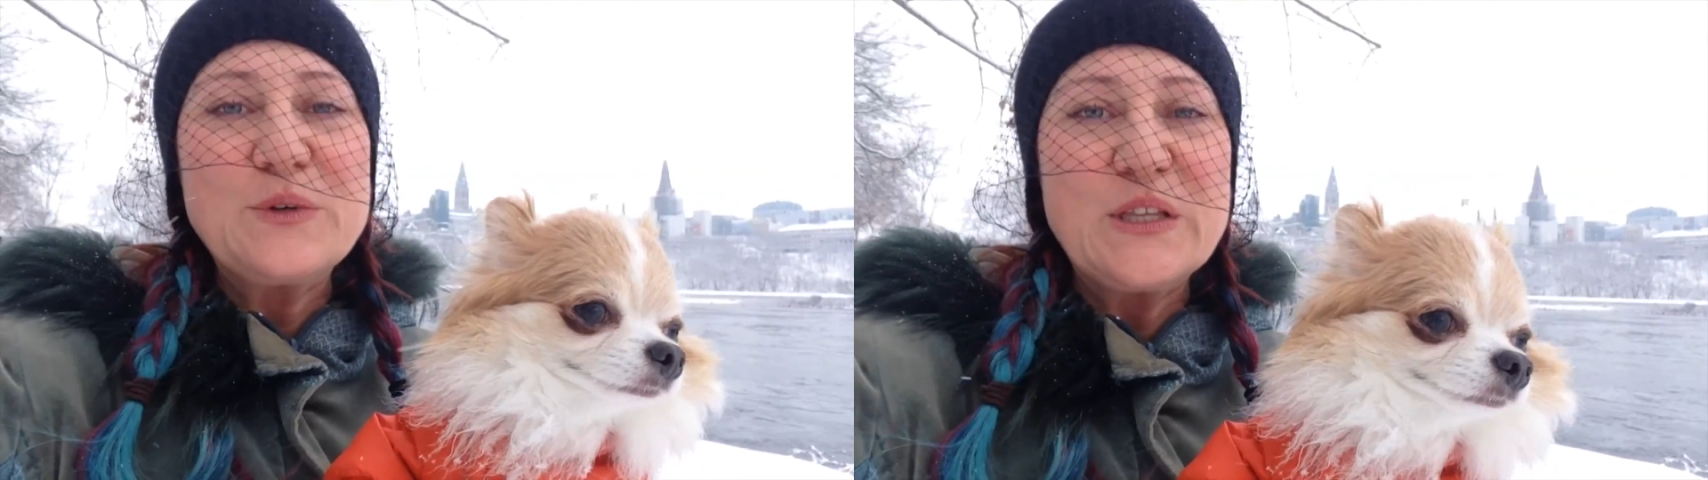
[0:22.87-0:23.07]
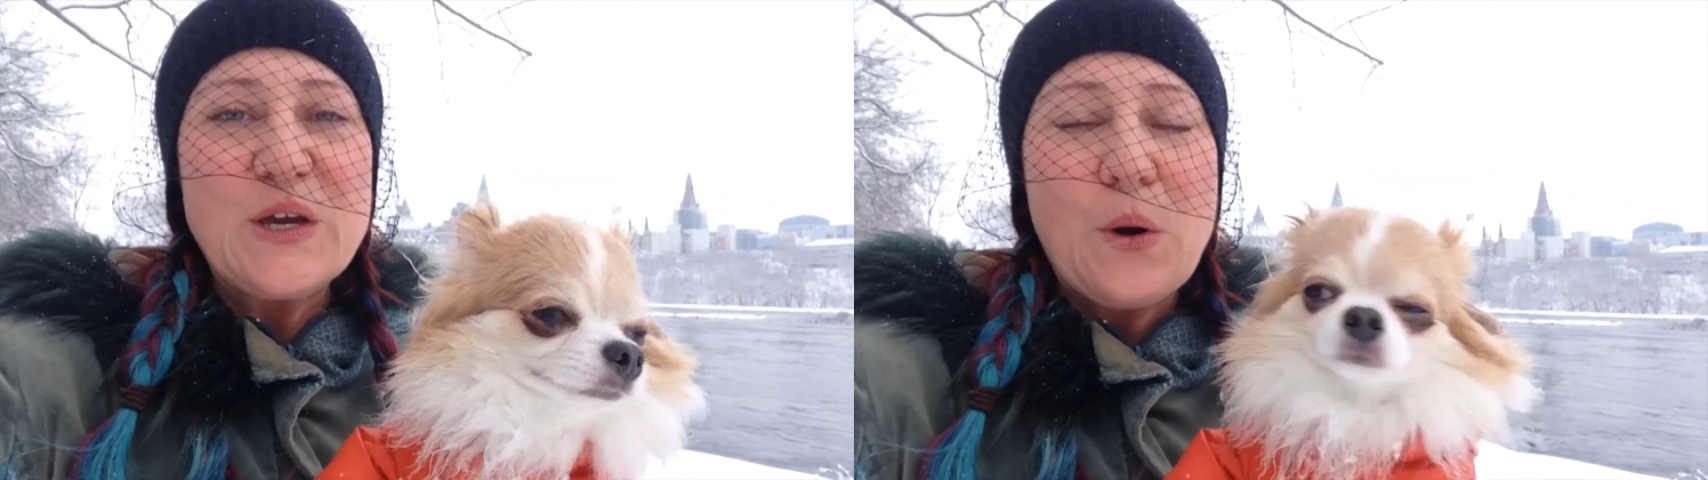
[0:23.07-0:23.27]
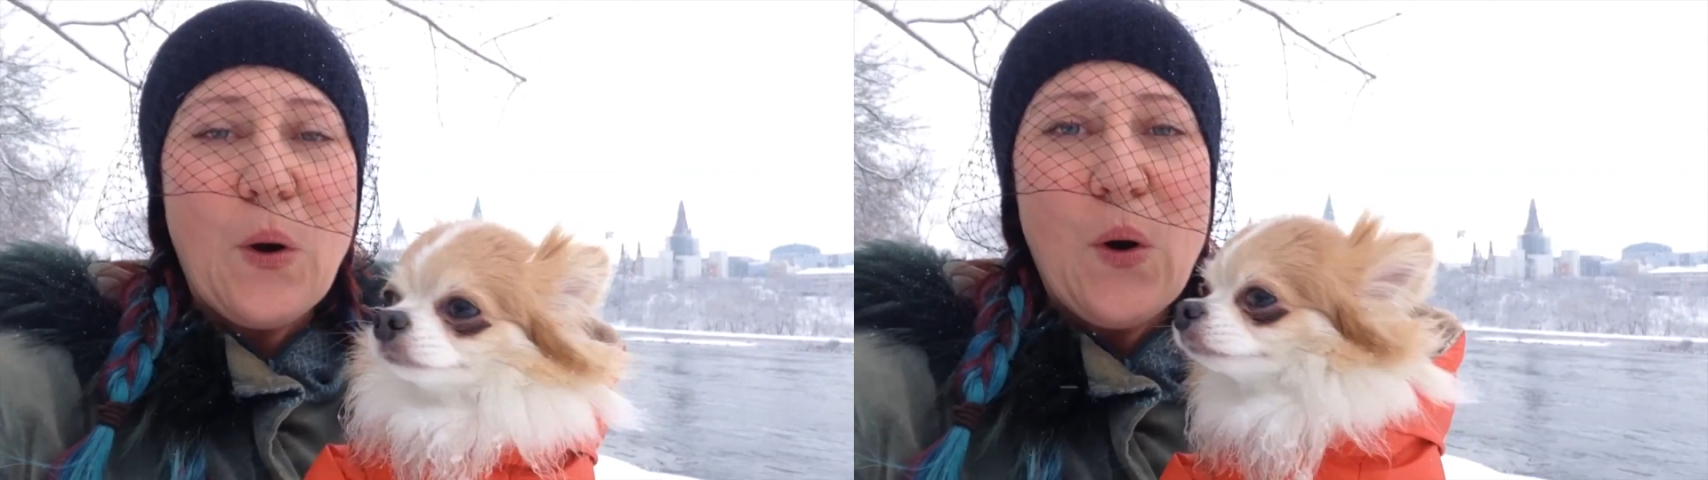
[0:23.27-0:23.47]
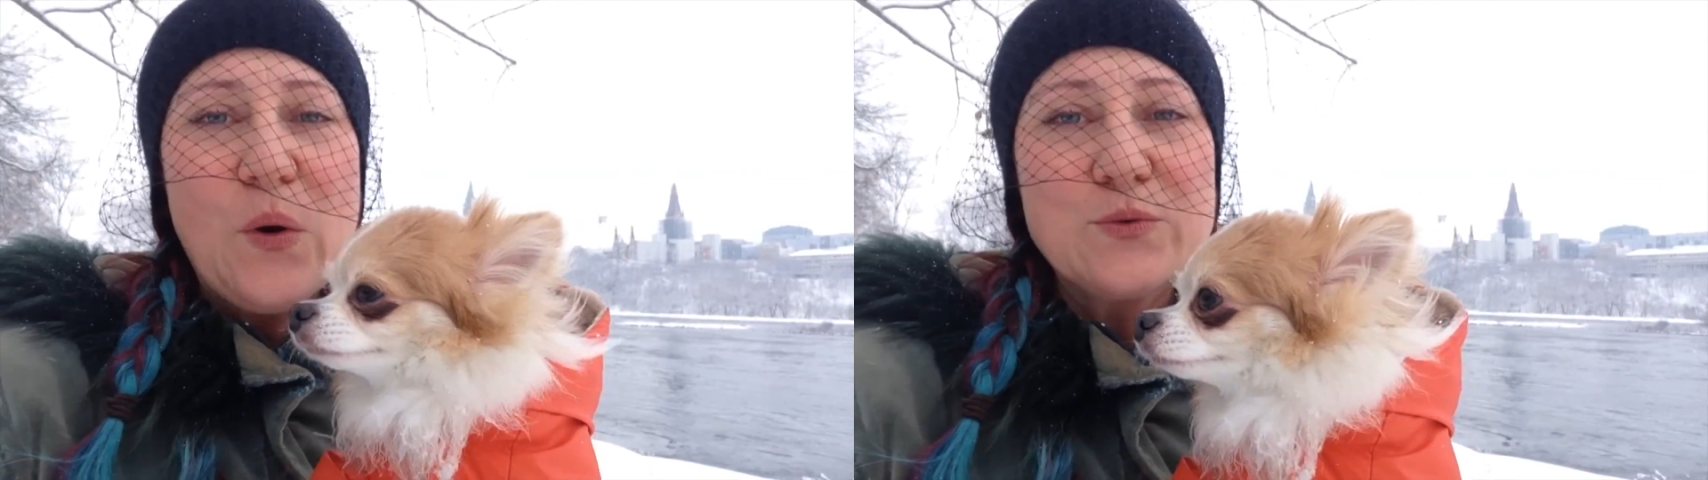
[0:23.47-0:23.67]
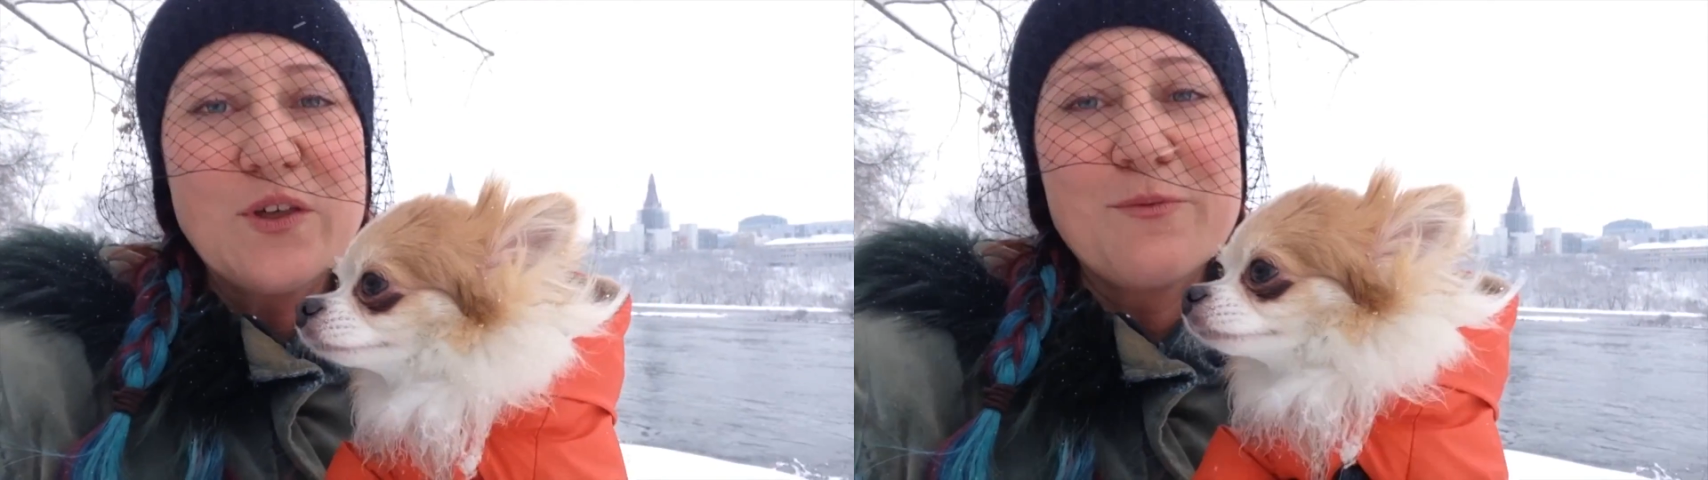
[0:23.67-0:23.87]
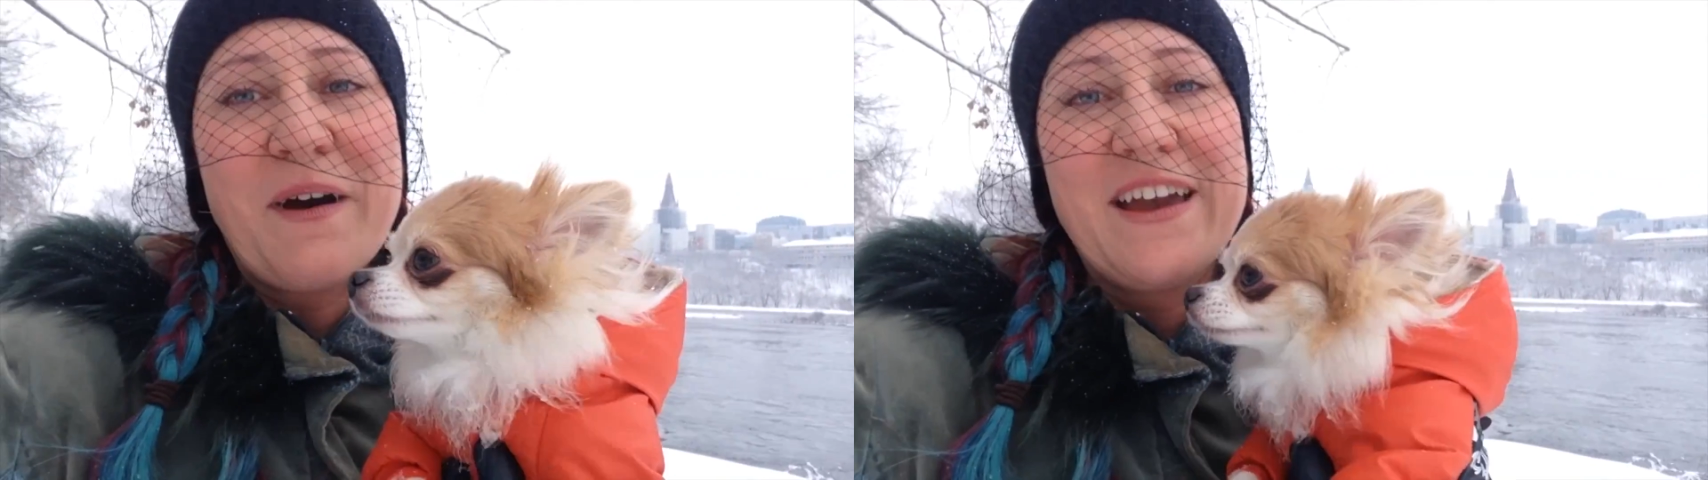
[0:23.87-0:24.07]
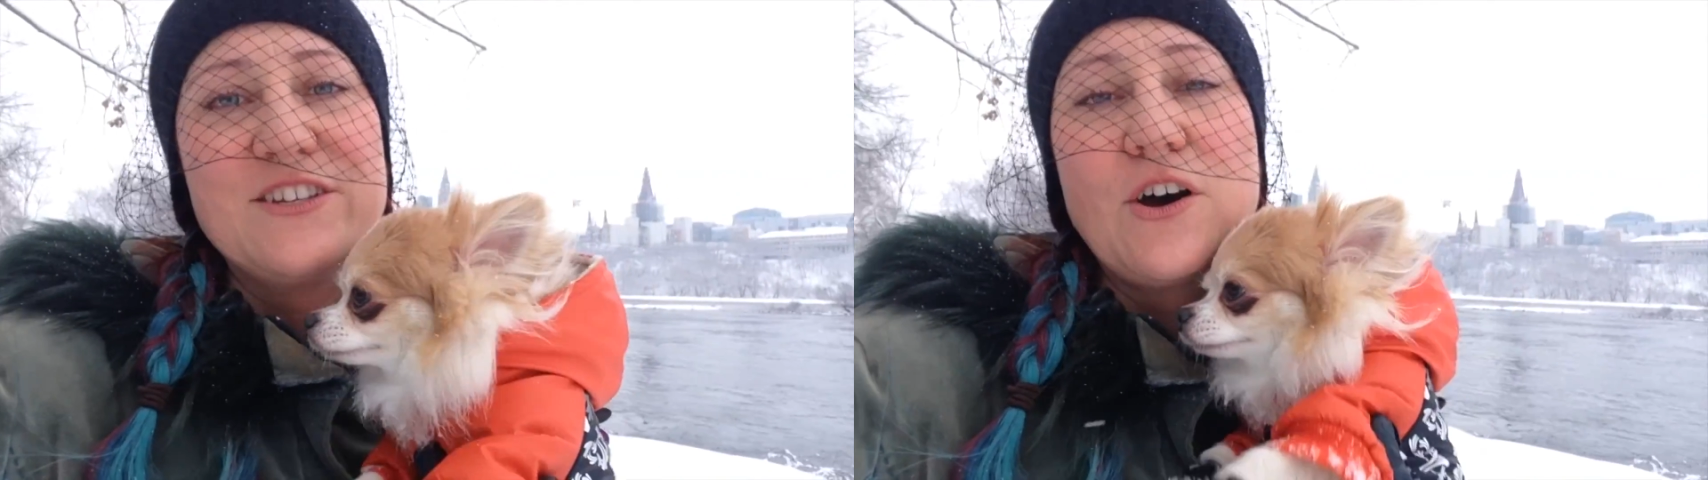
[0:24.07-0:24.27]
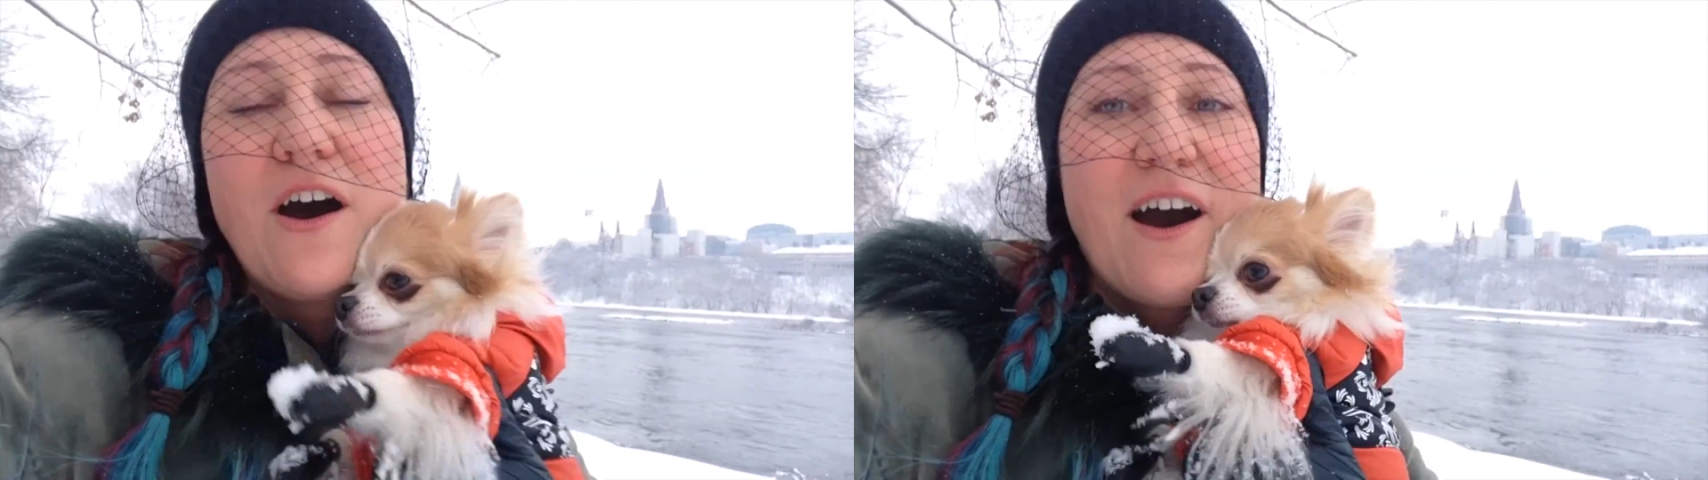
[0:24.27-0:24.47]
really cold with my
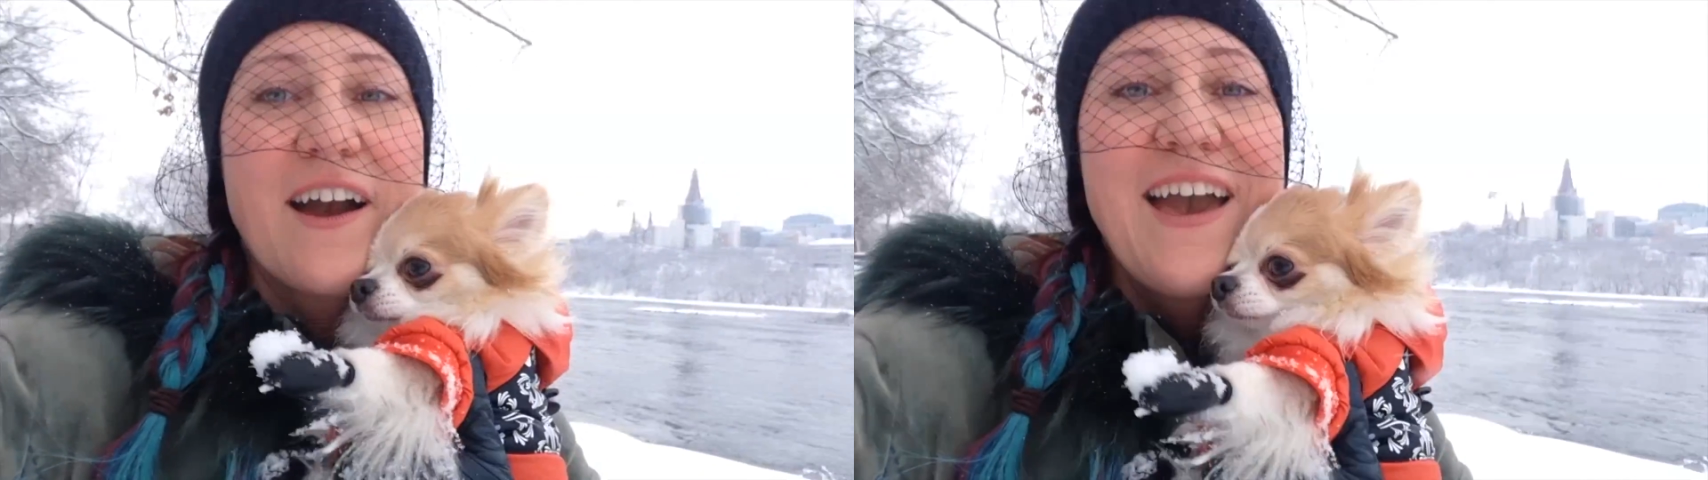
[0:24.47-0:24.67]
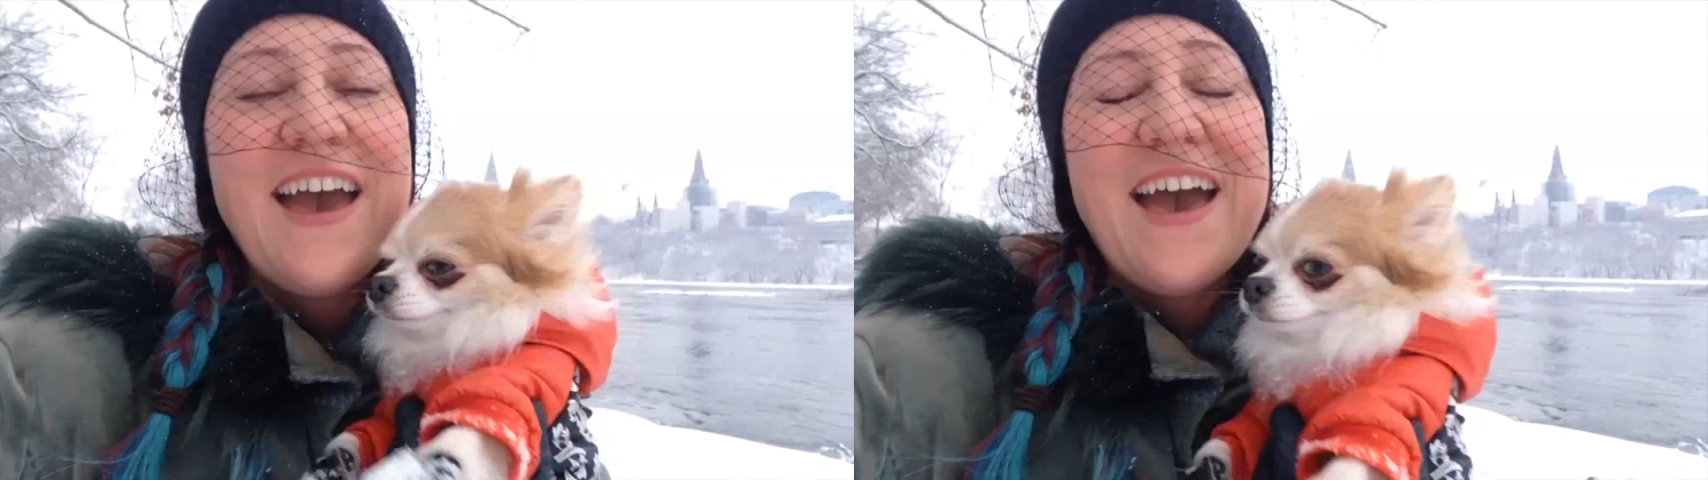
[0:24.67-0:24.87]
dog?